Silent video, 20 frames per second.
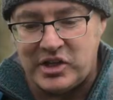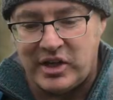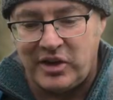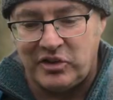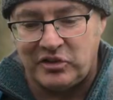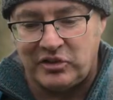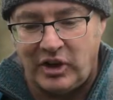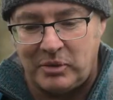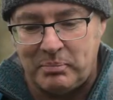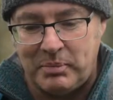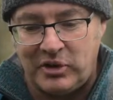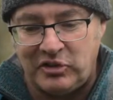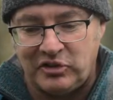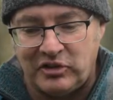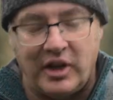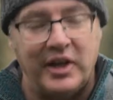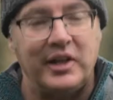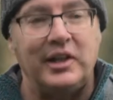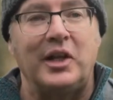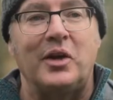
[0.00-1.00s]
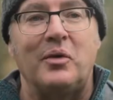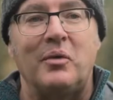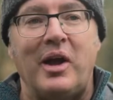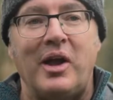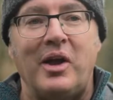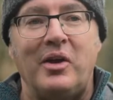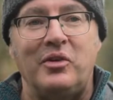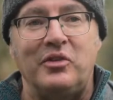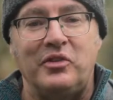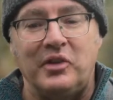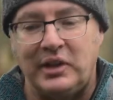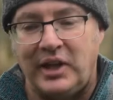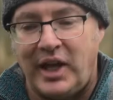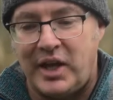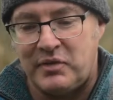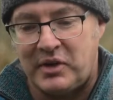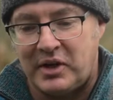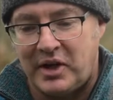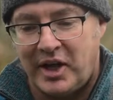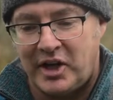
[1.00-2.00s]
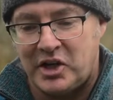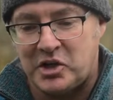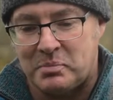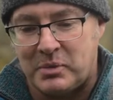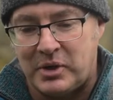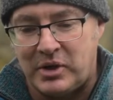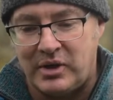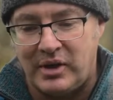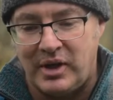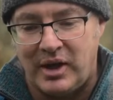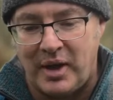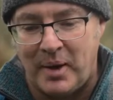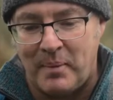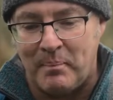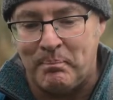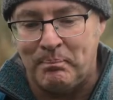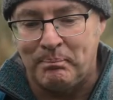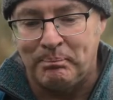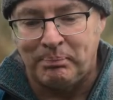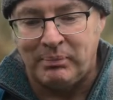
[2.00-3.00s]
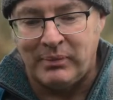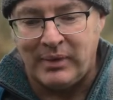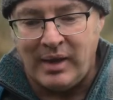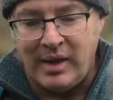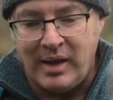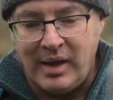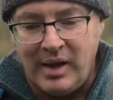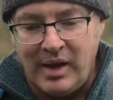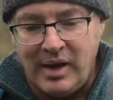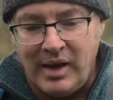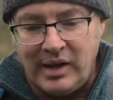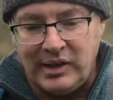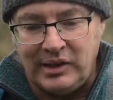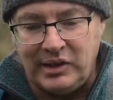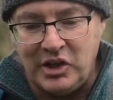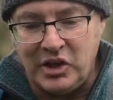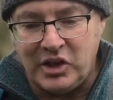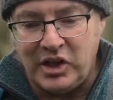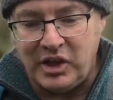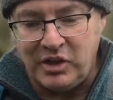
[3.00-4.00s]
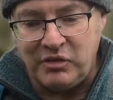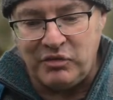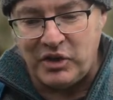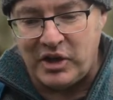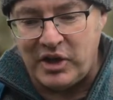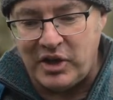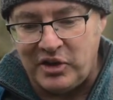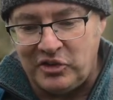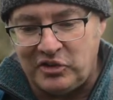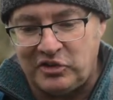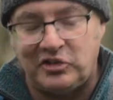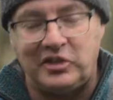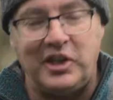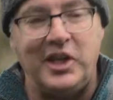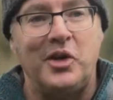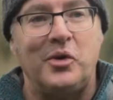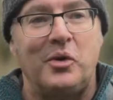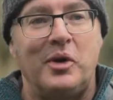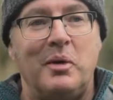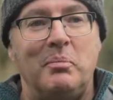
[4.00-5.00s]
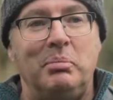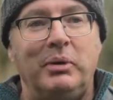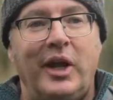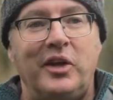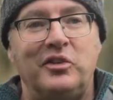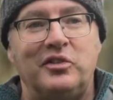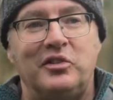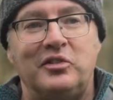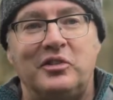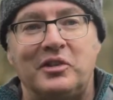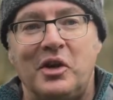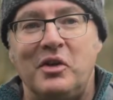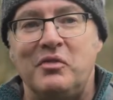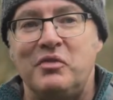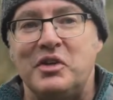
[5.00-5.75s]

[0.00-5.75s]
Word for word: years and I'd be cycling around the Glaven catchment um, looking for secret places to go